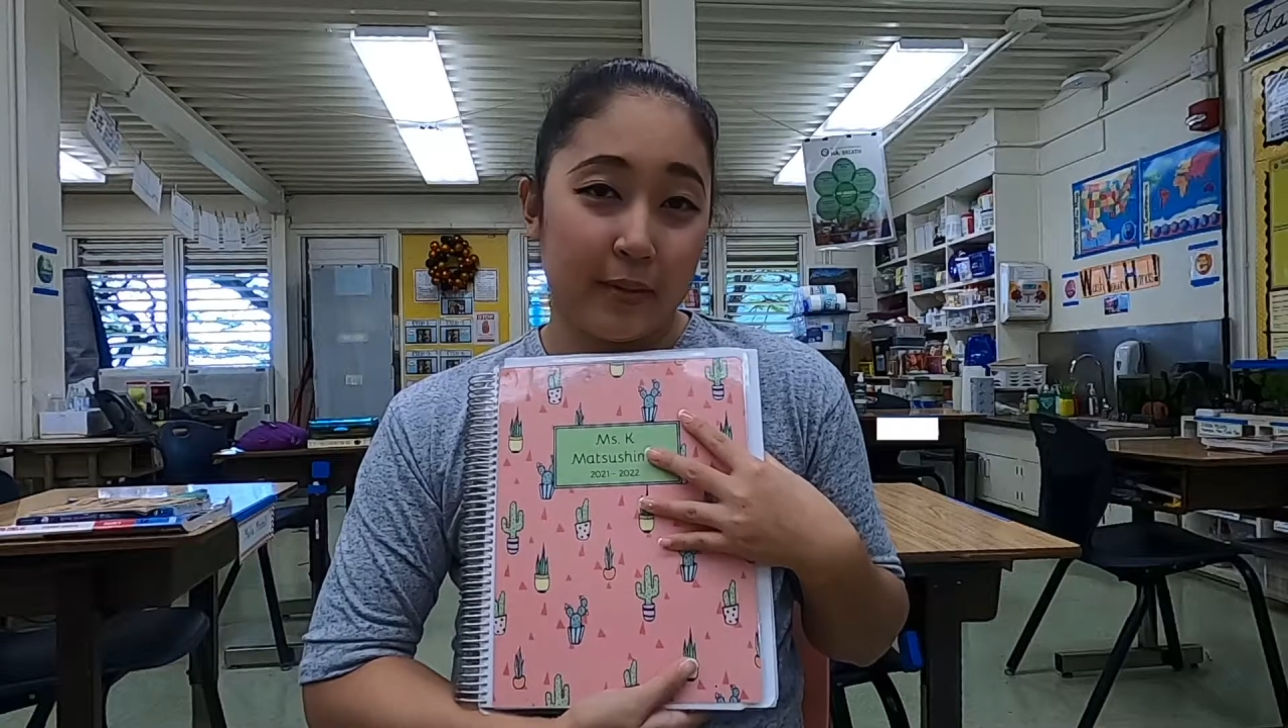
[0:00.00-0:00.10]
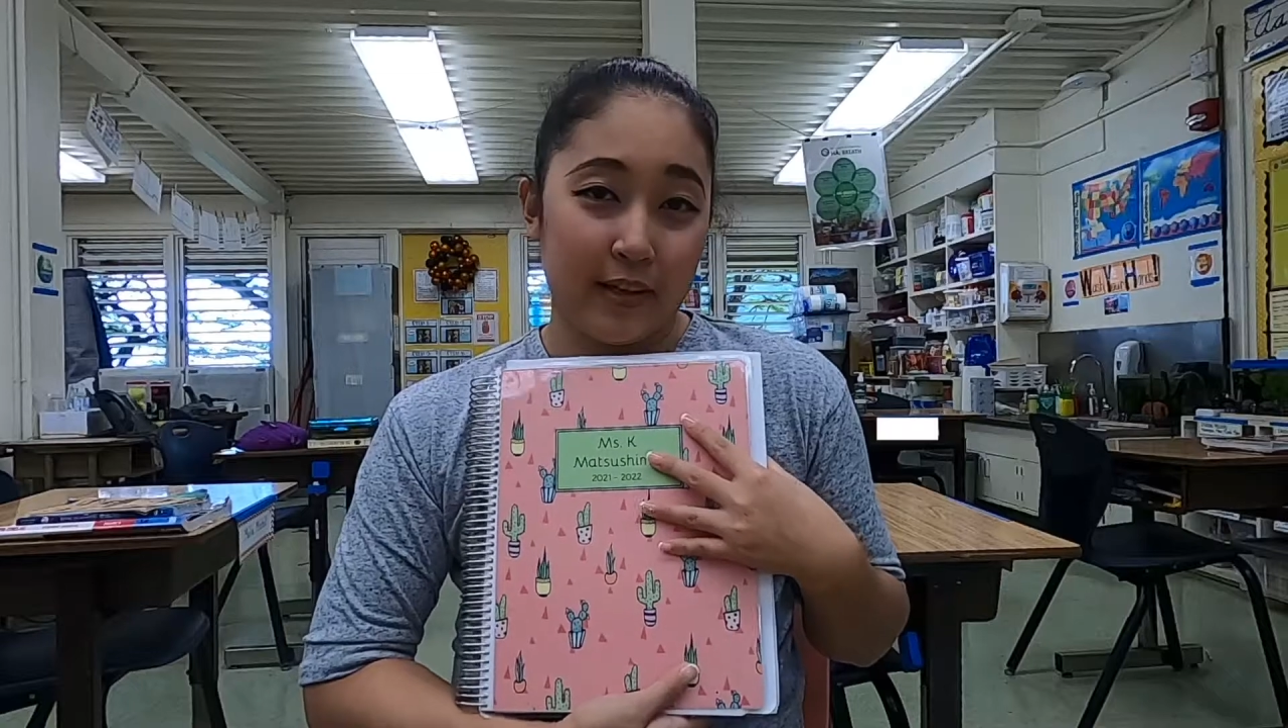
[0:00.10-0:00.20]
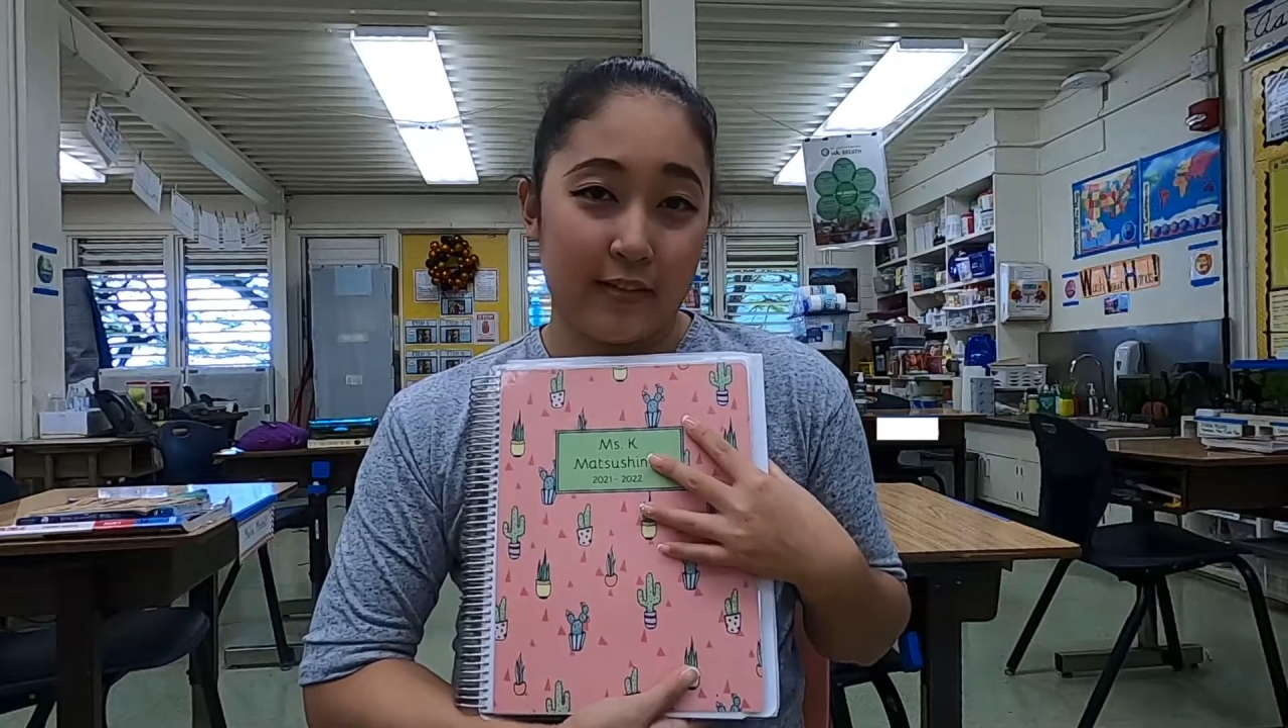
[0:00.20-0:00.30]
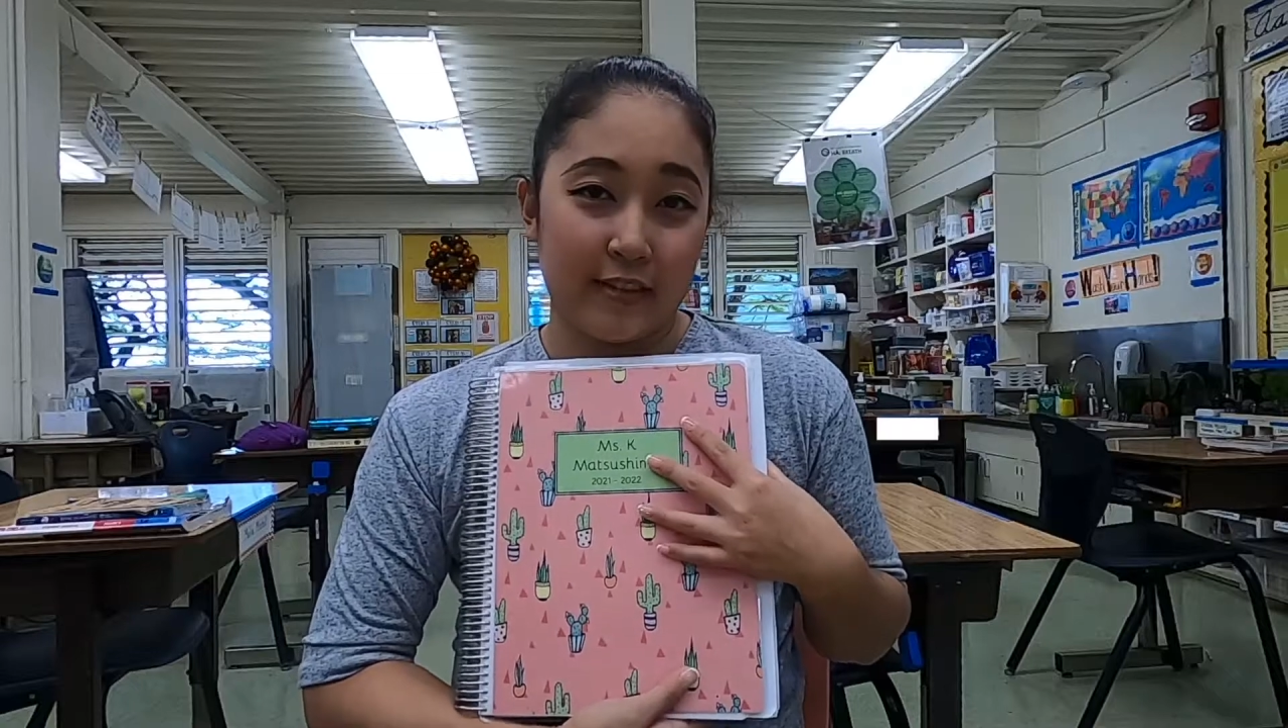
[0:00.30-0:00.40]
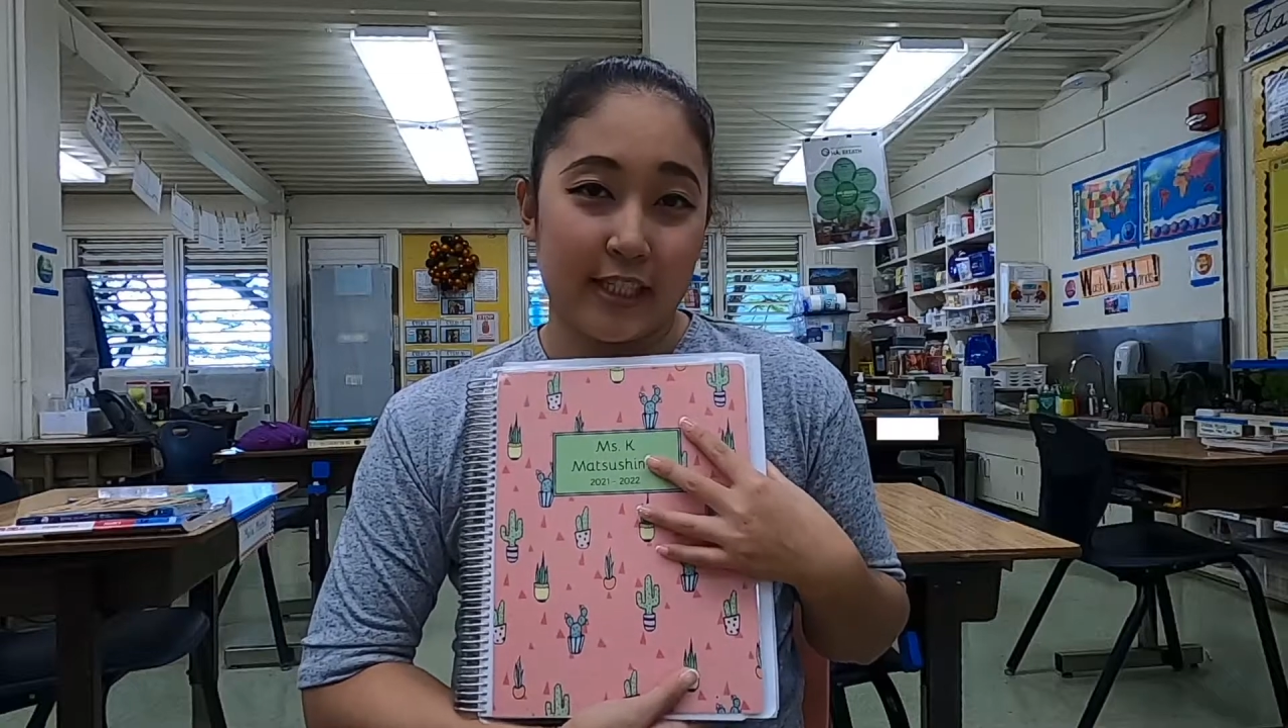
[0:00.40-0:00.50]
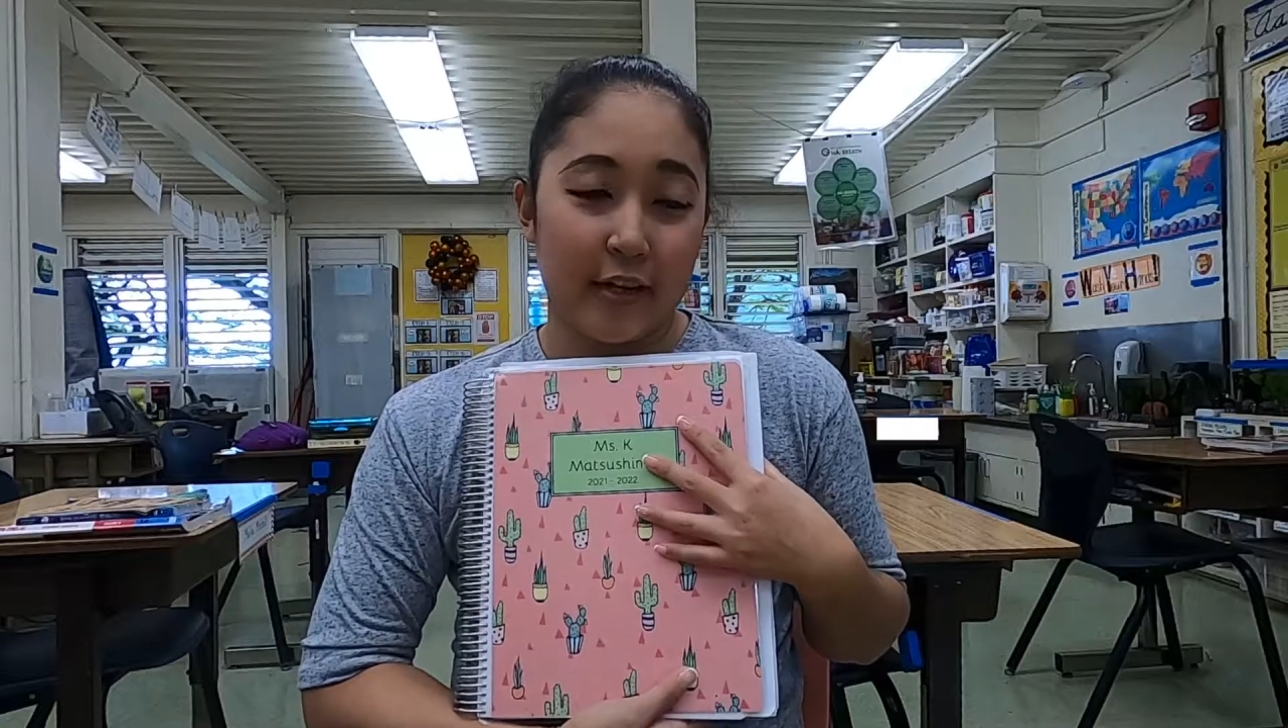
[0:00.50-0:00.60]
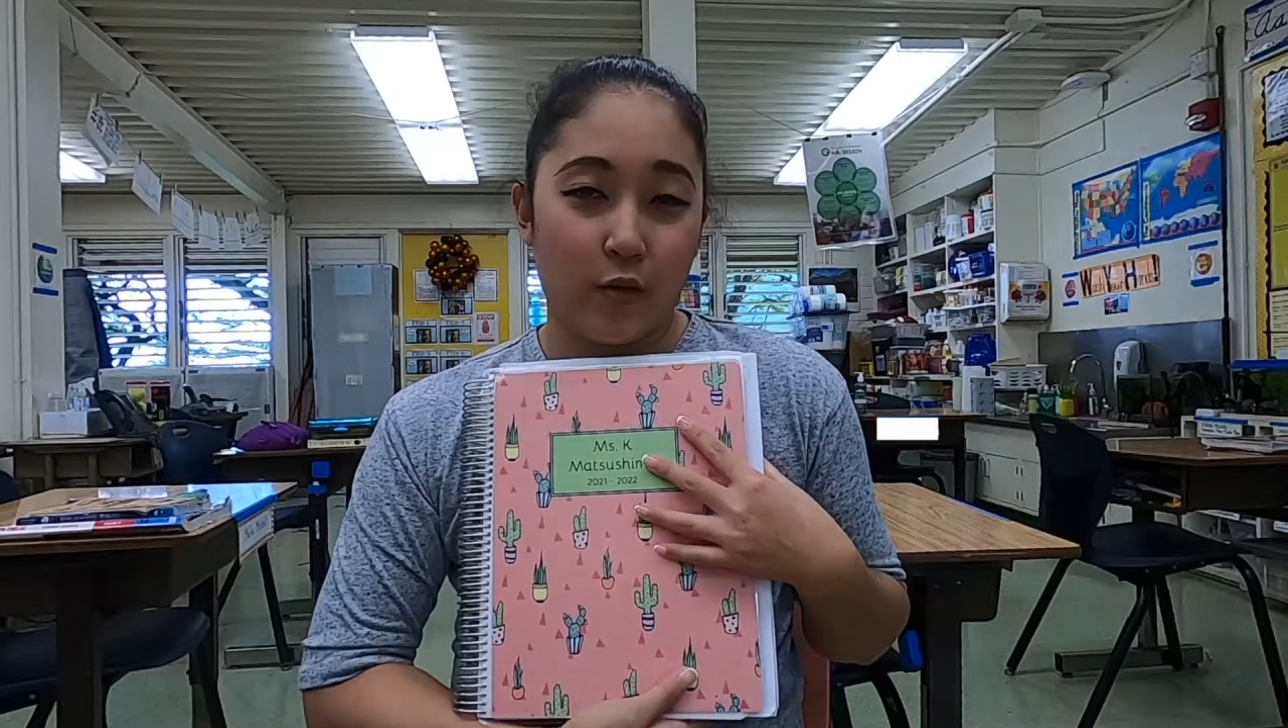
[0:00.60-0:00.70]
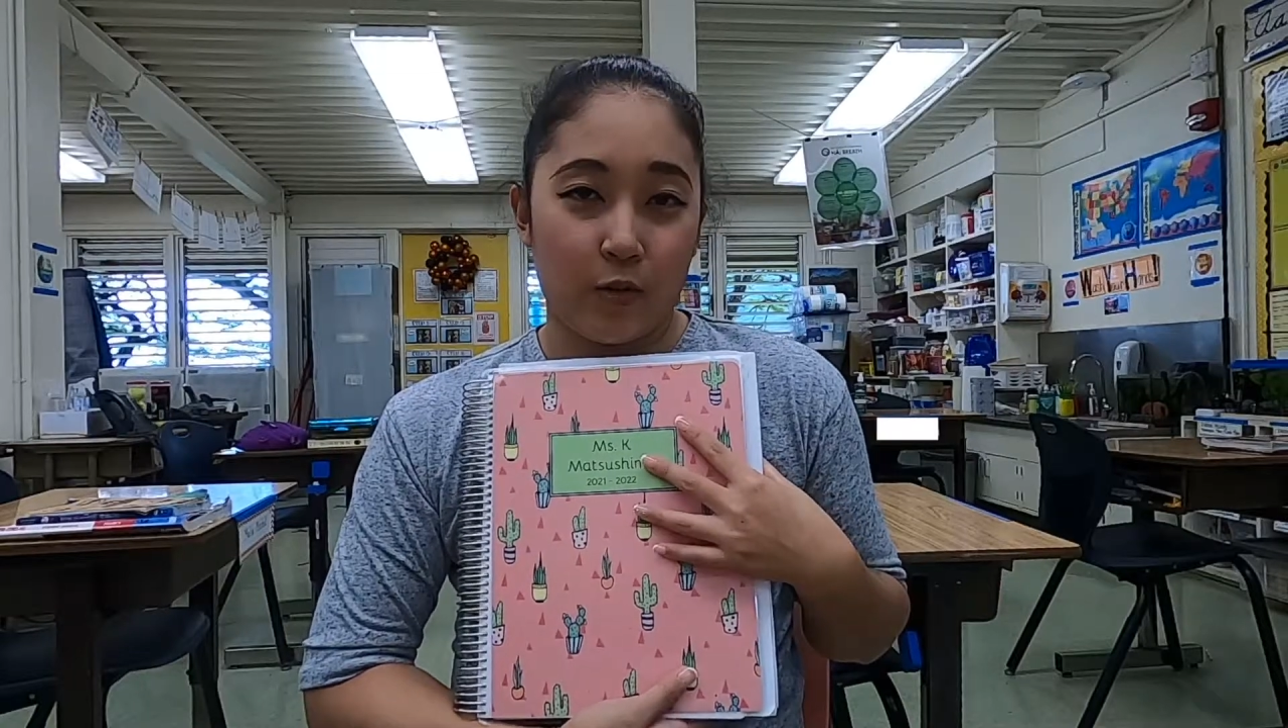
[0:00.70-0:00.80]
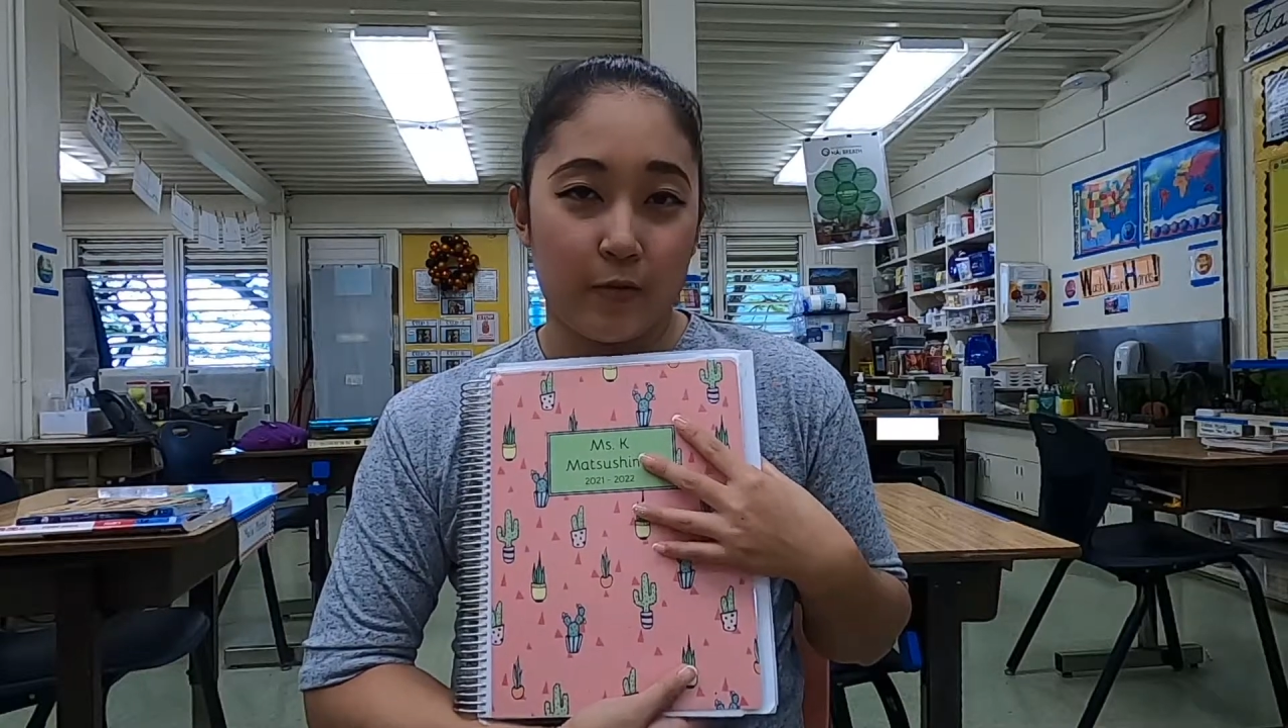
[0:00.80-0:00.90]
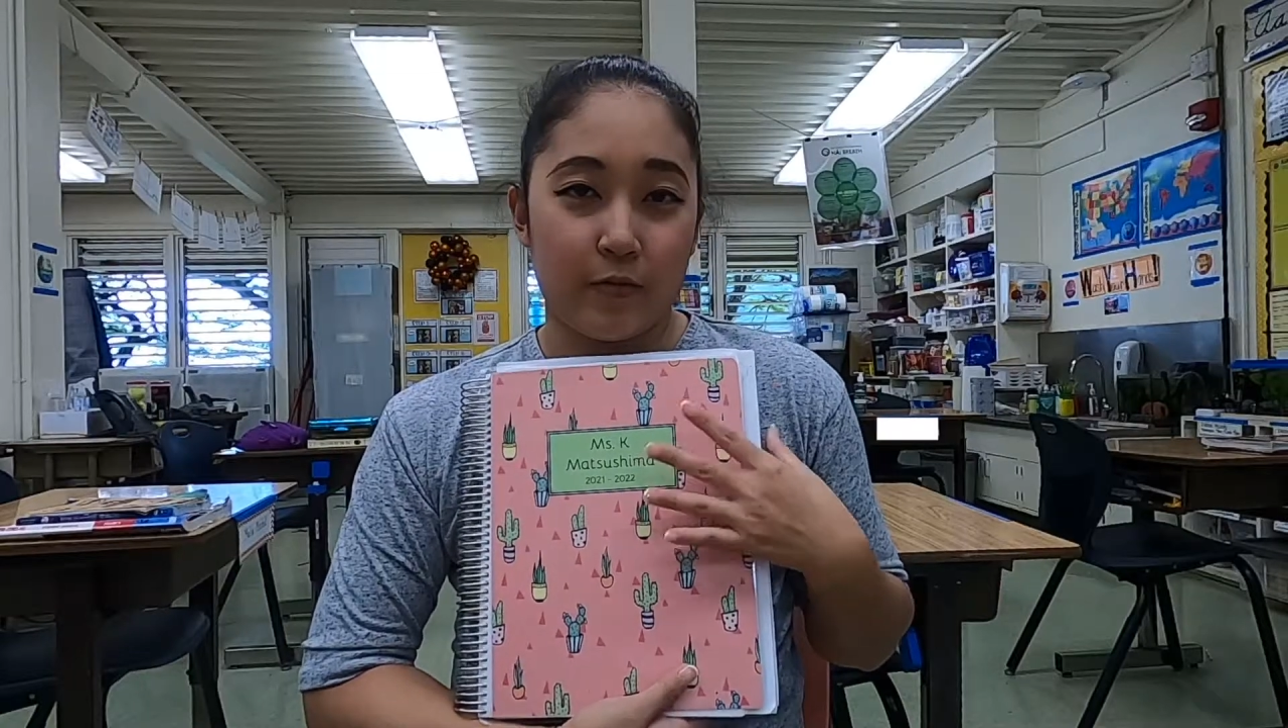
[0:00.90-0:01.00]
planner that I ordered